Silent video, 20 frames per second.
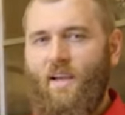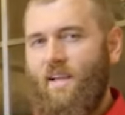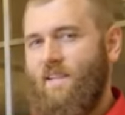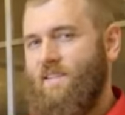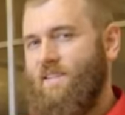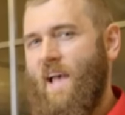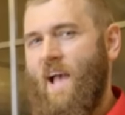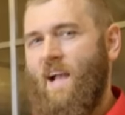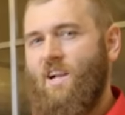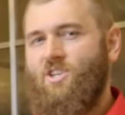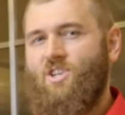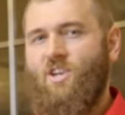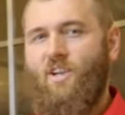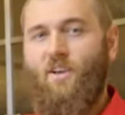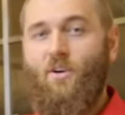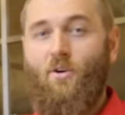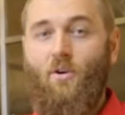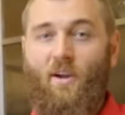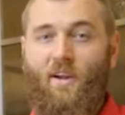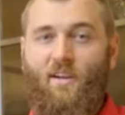it's actually
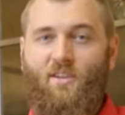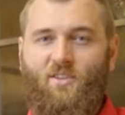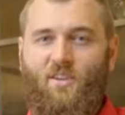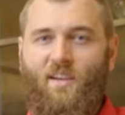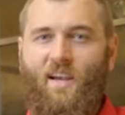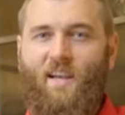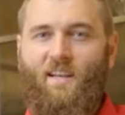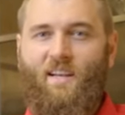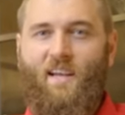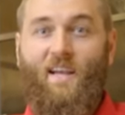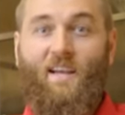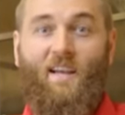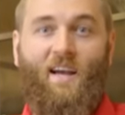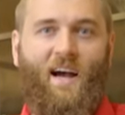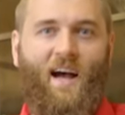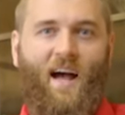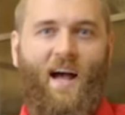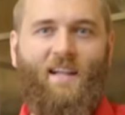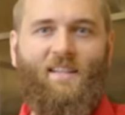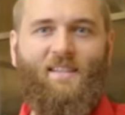going to get
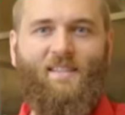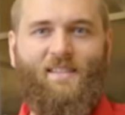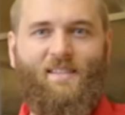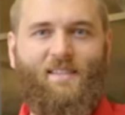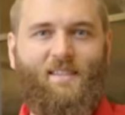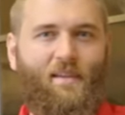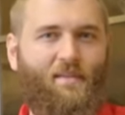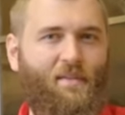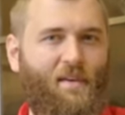enhanced.